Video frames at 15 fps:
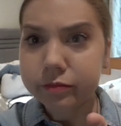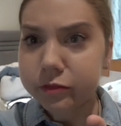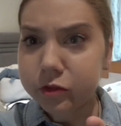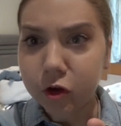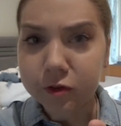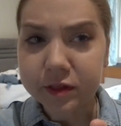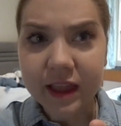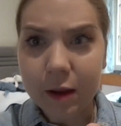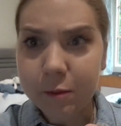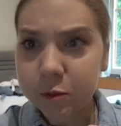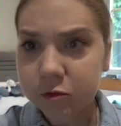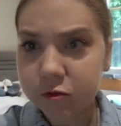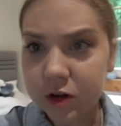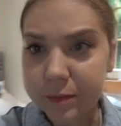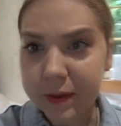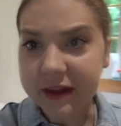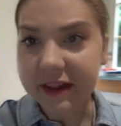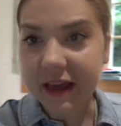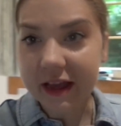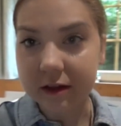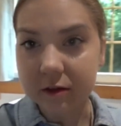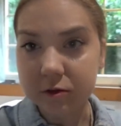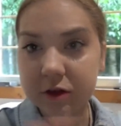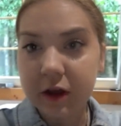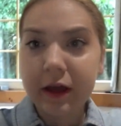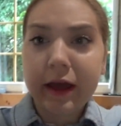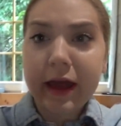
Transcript: Sorry, the camera was really badly angled.